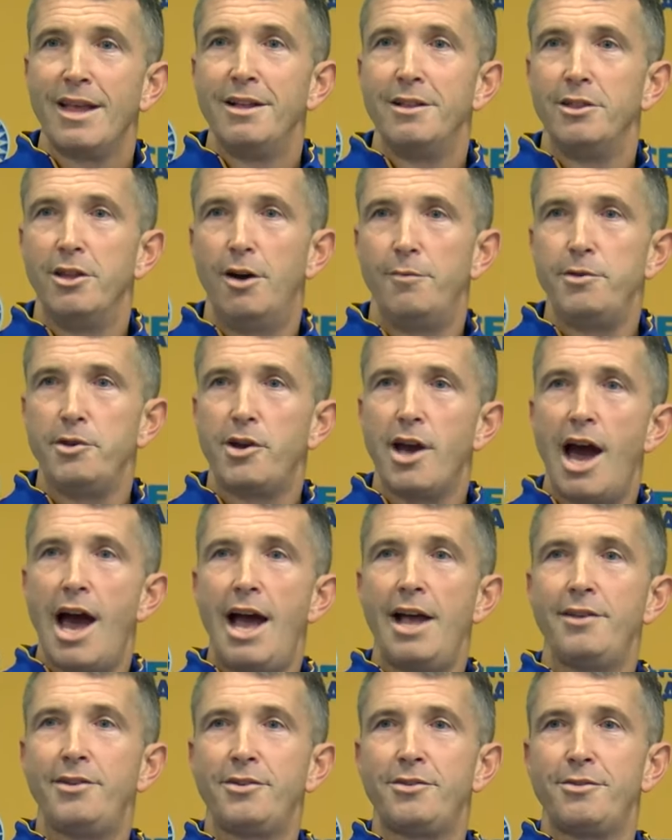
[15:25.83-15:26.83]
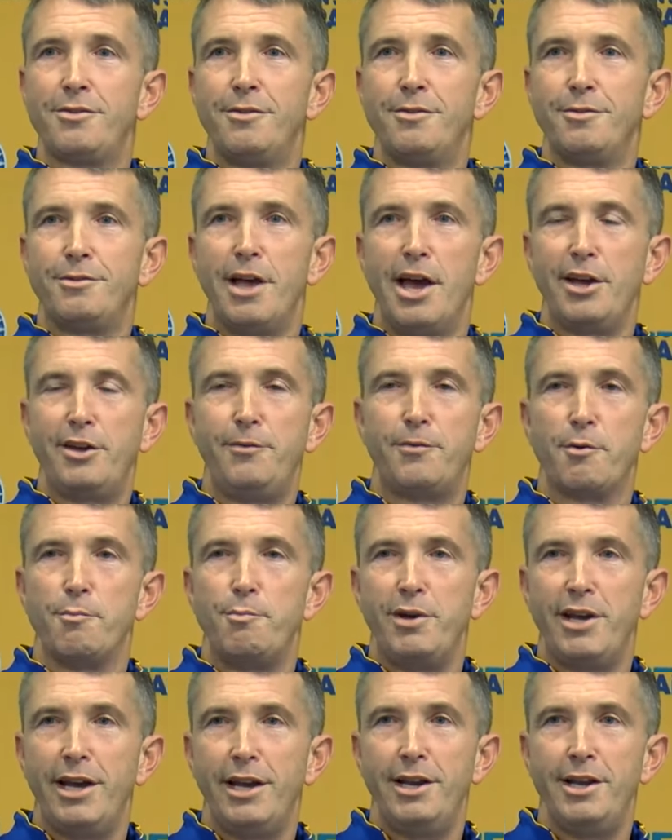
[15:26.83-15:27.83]
Love you guys. Thank you for
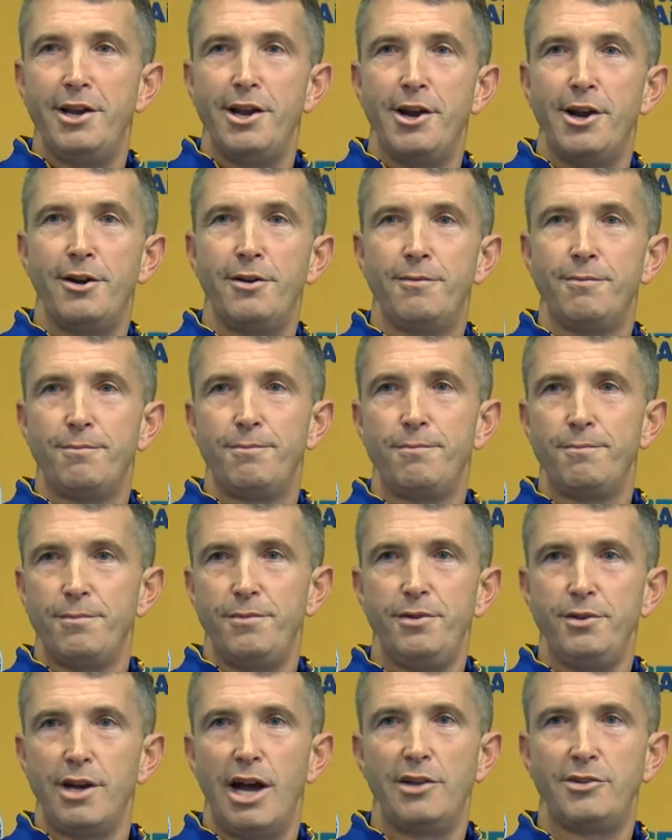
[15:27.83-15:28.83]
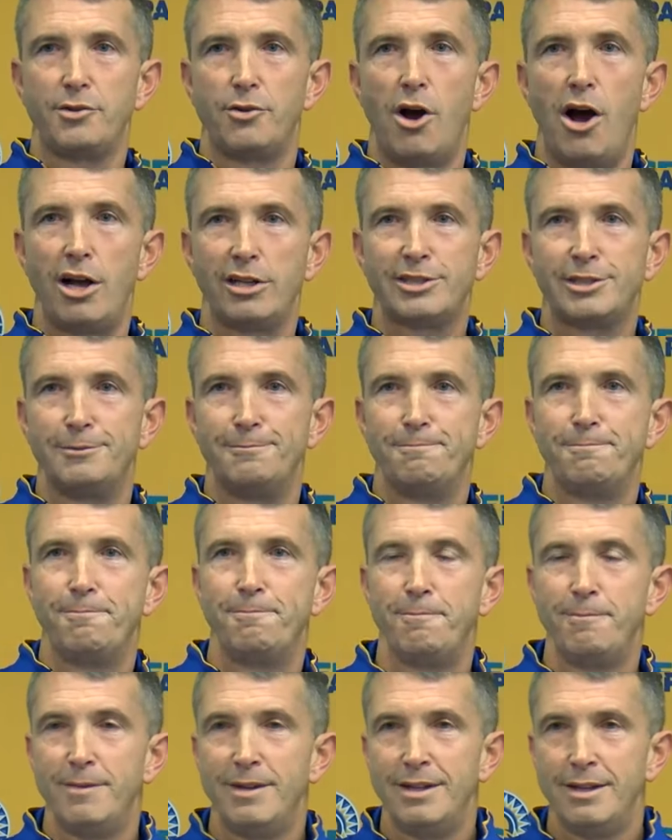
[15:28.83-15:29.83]
being here. You guys are awesome.
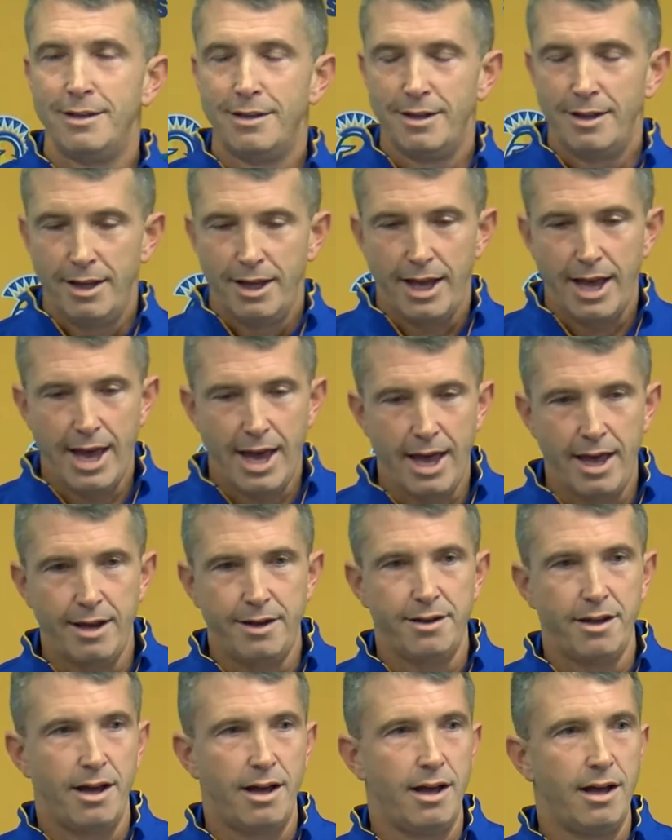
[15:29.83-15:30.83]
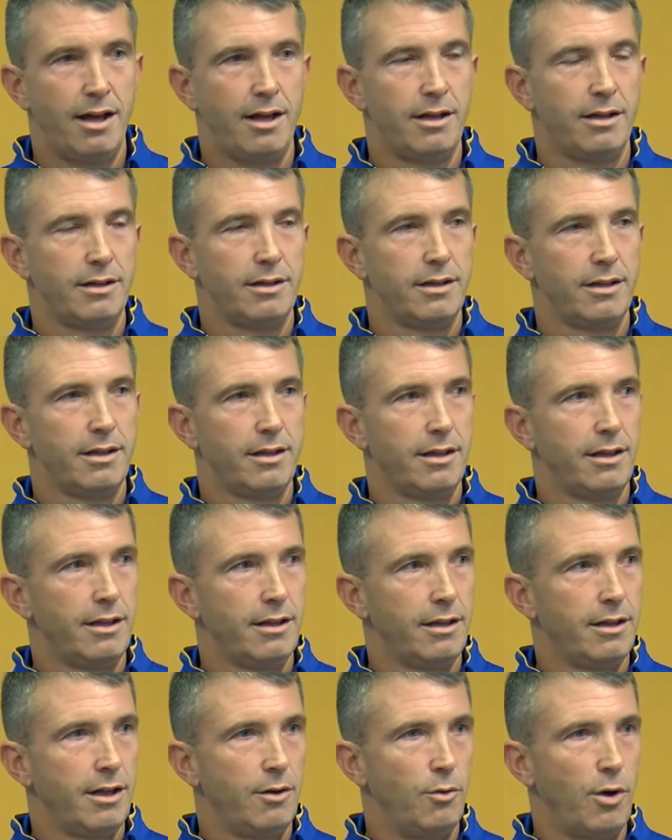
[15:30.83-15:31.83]
And uh,
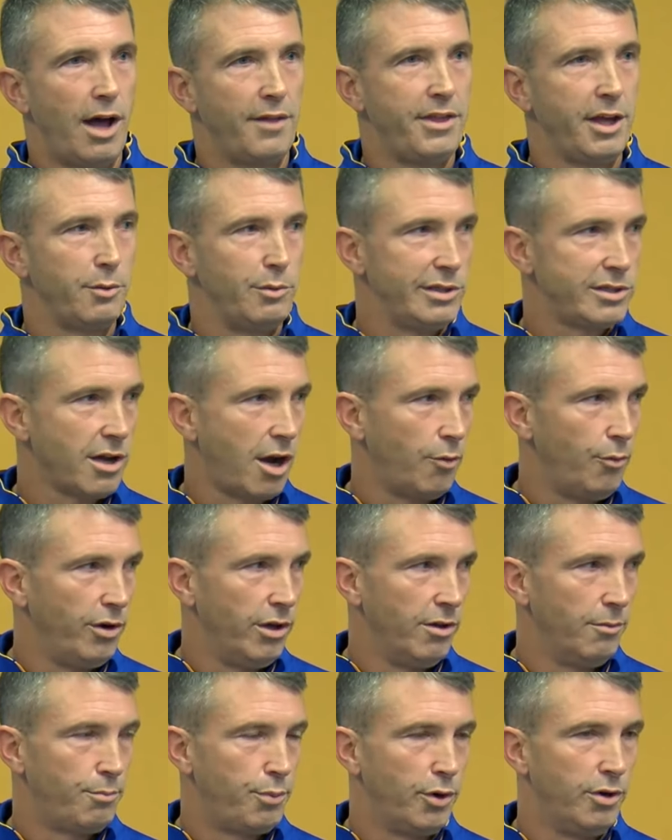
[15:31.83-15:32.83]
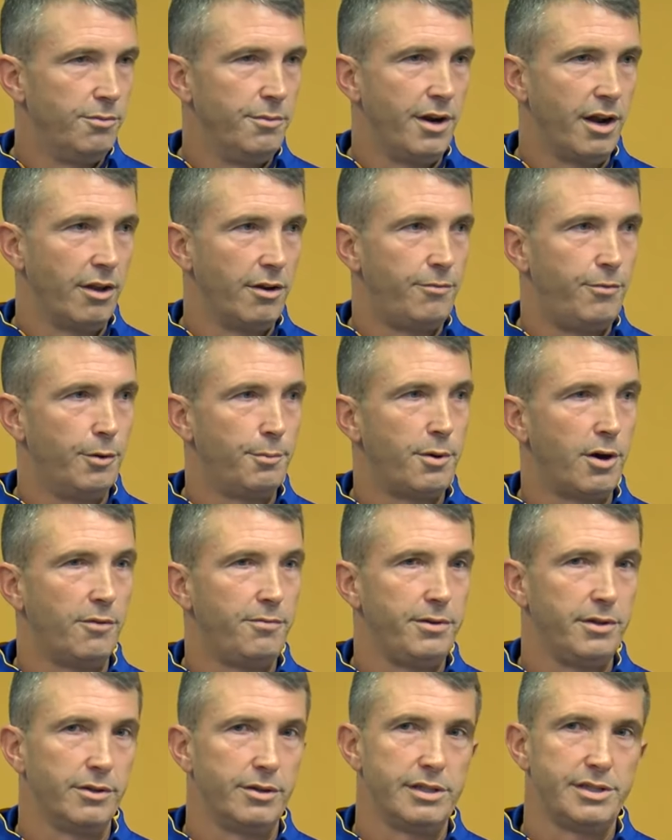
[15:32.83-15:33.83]
I think we saw real improvement on the football
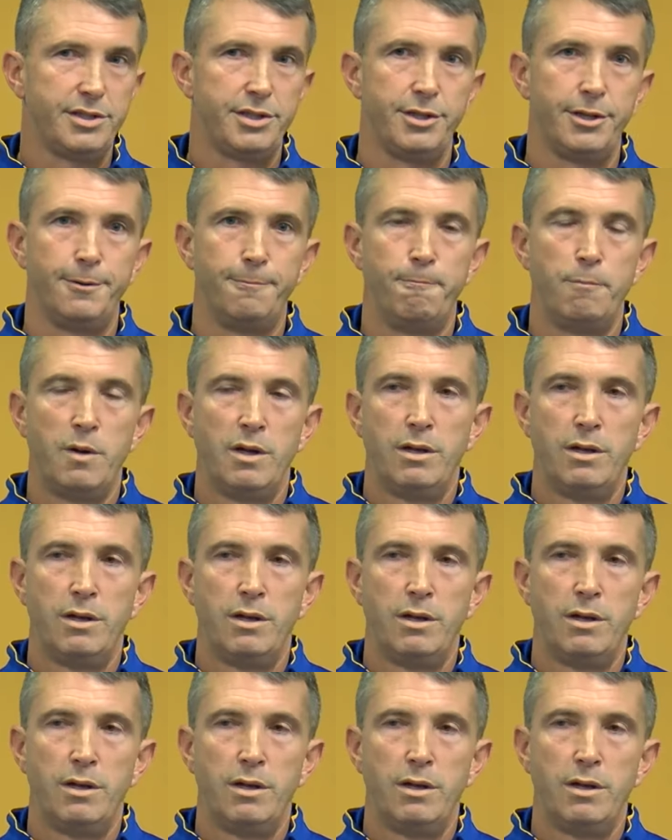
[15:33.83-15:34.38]
field this year.